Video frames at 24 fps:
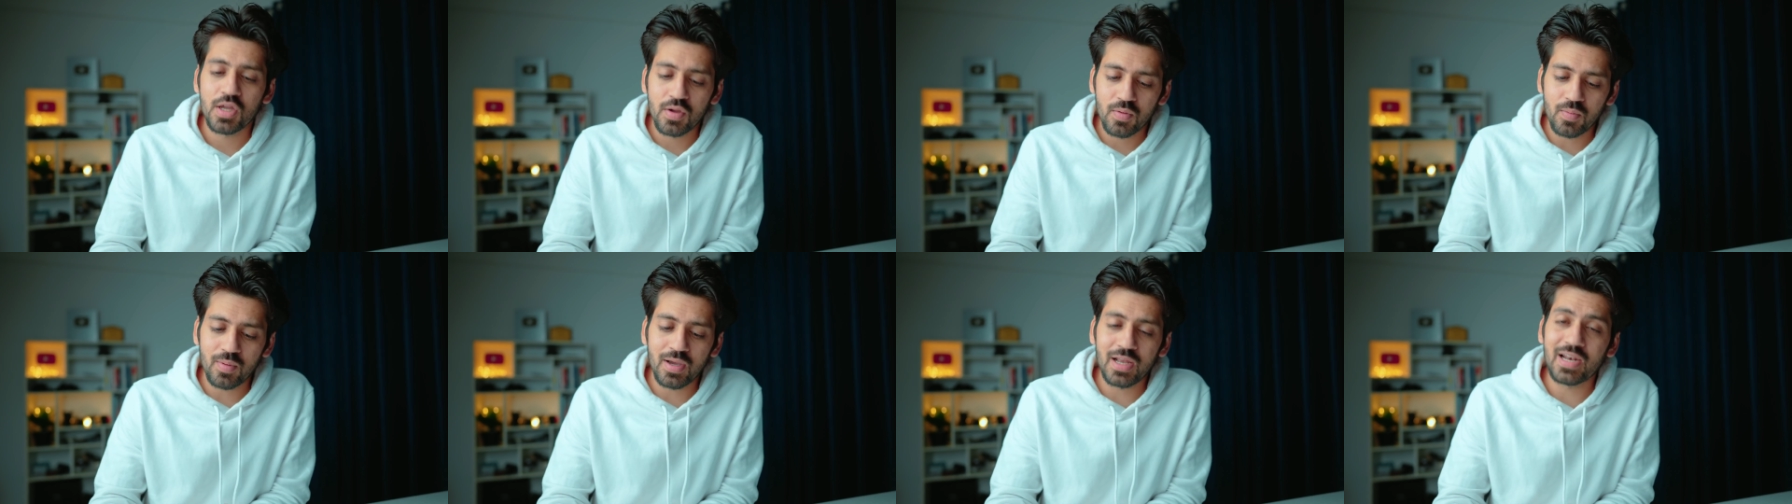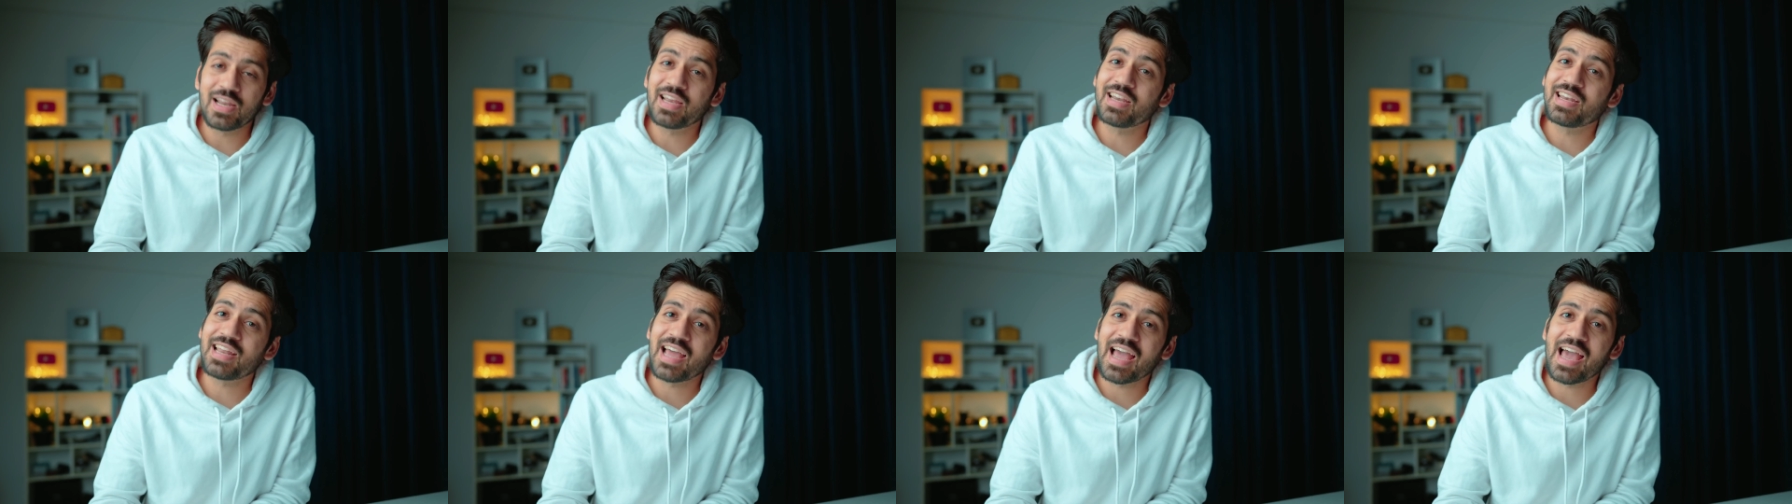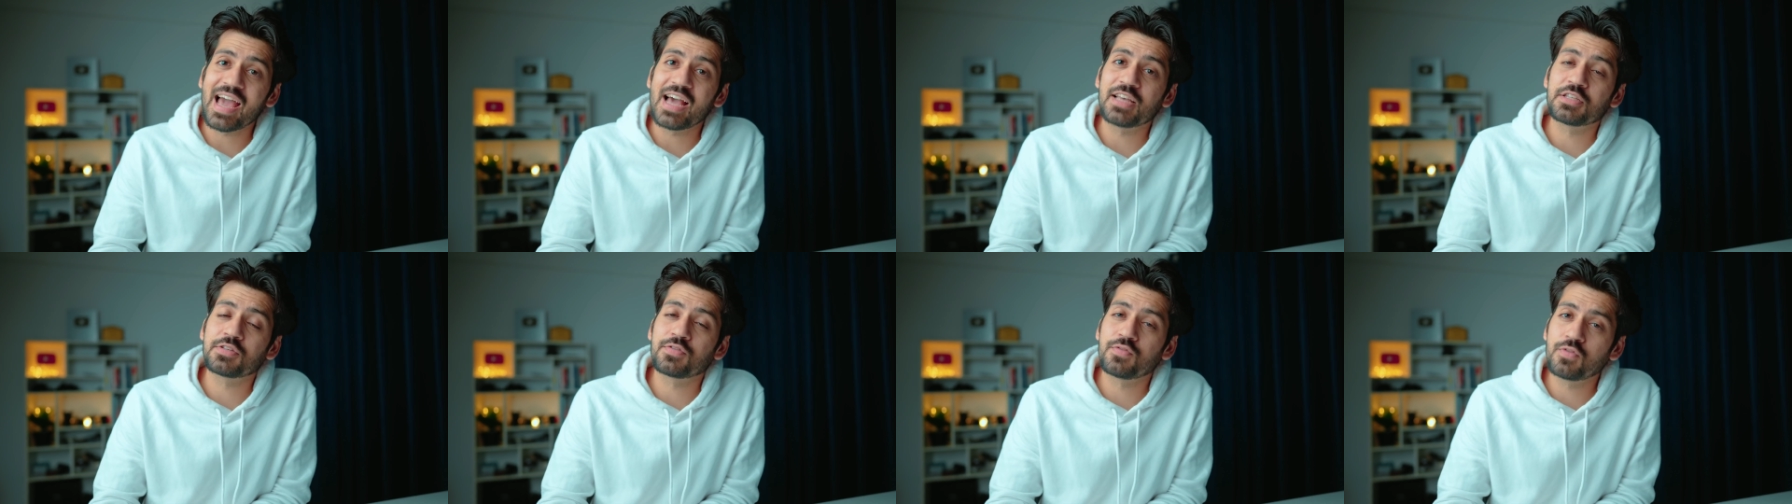Well, it
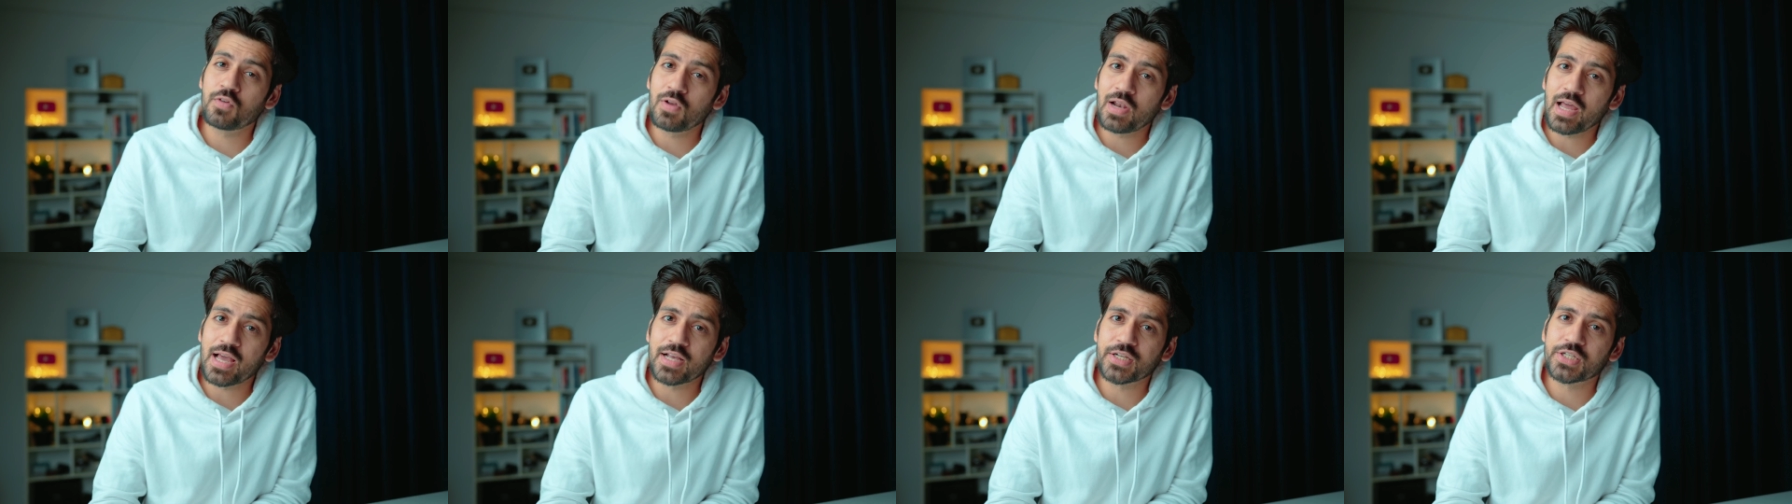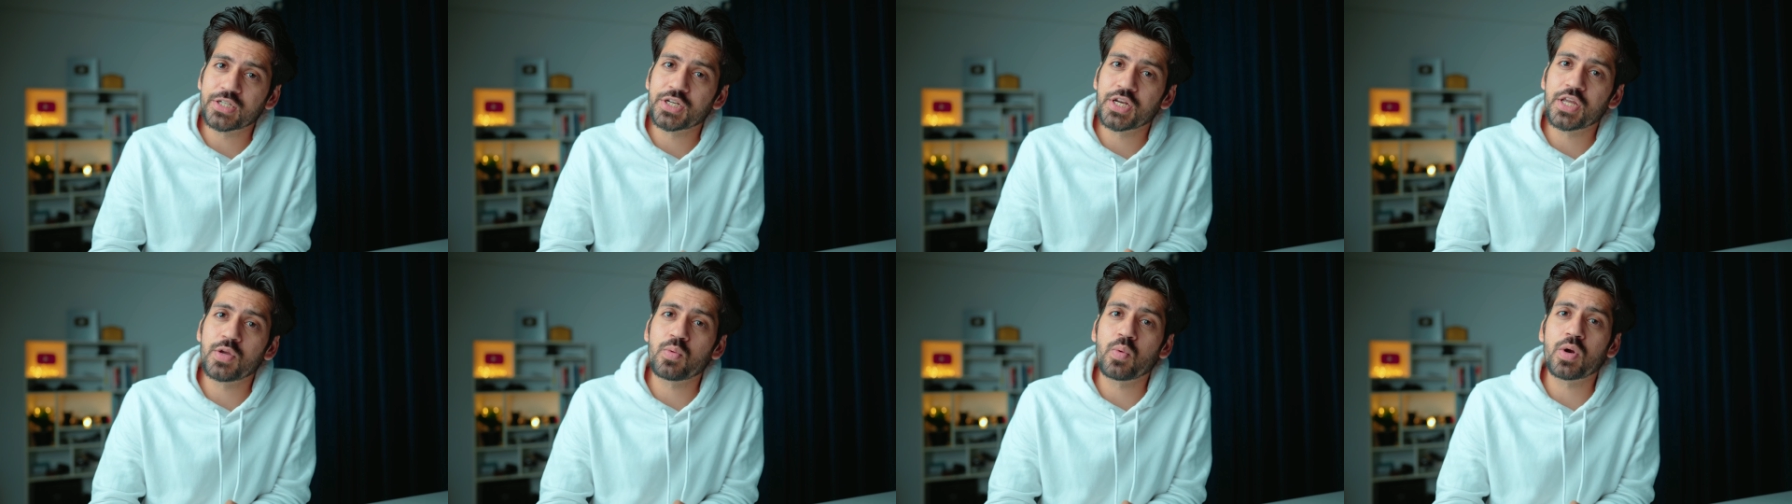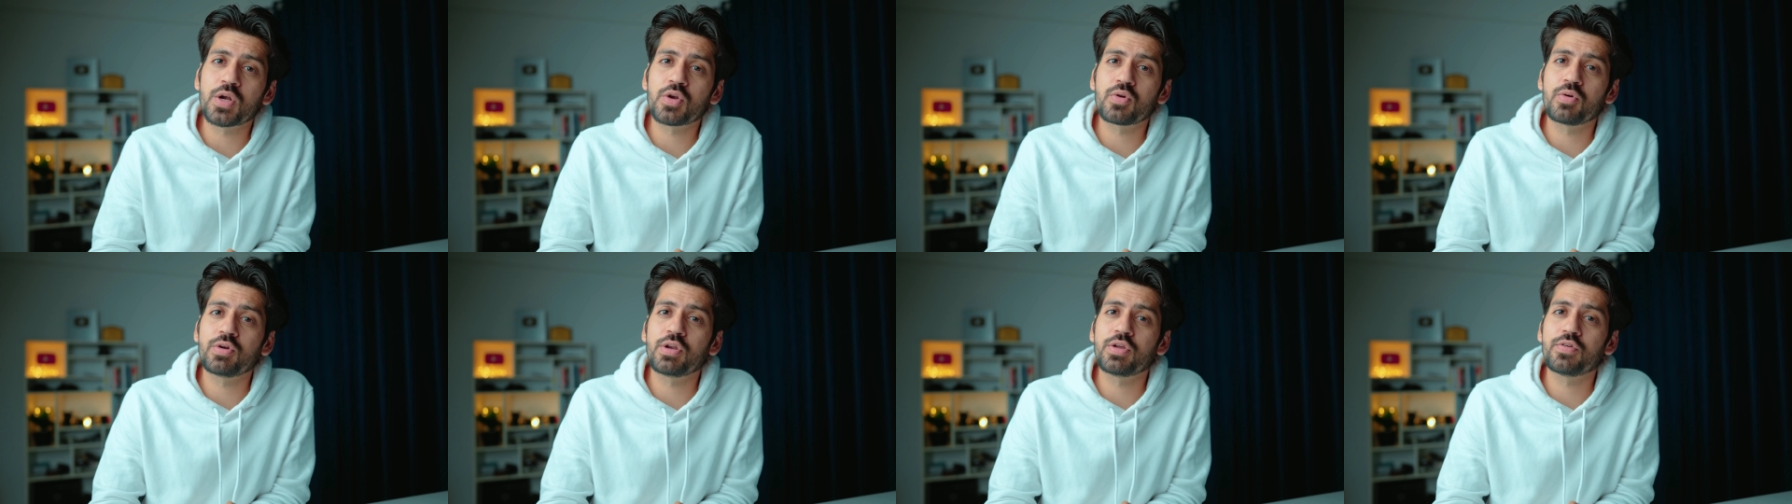has full HD
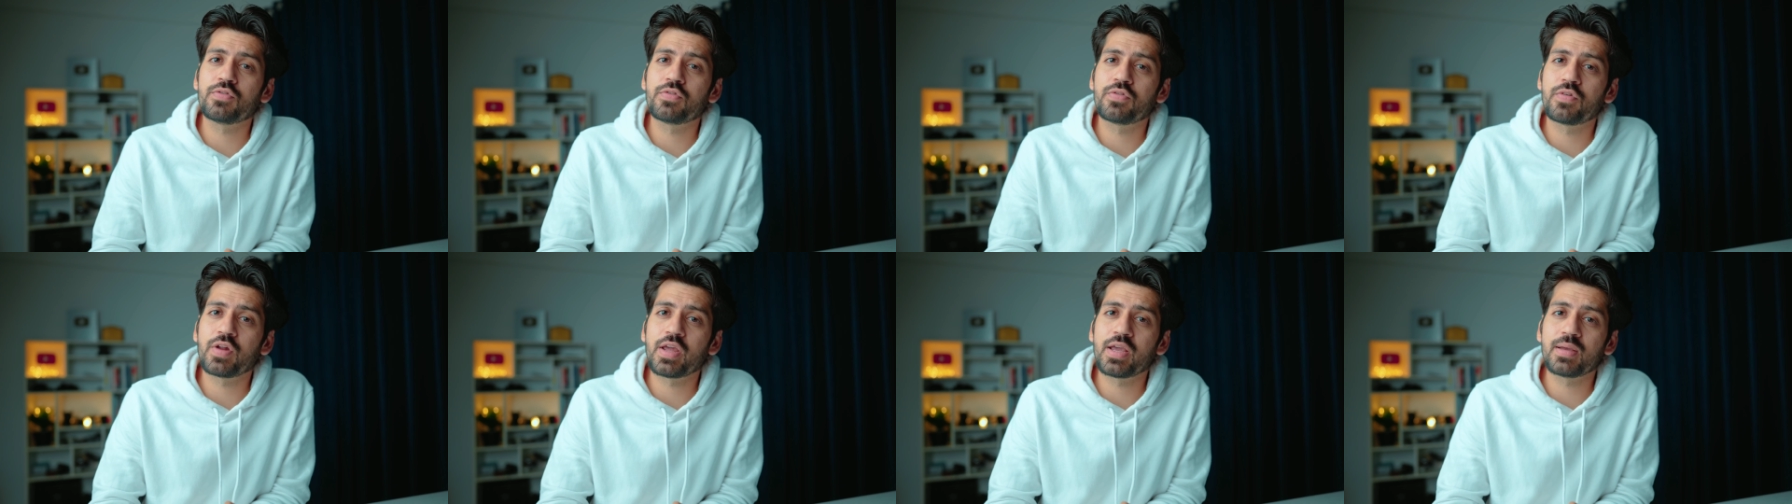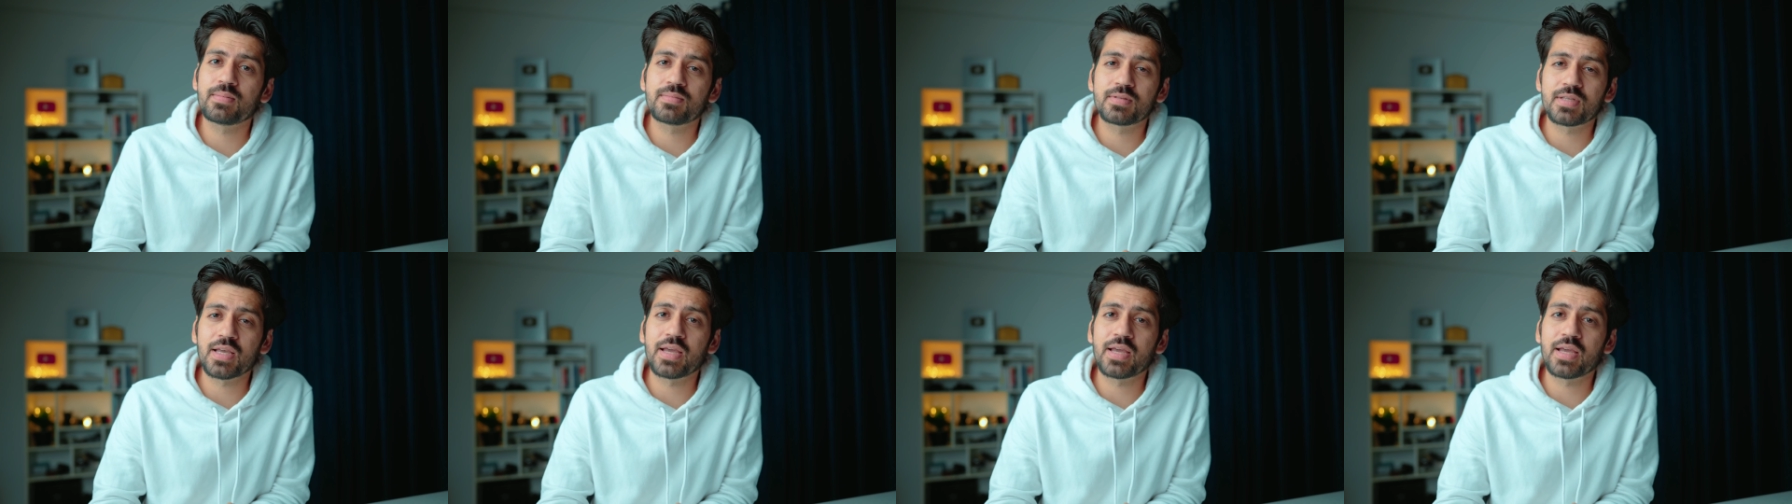120 frames,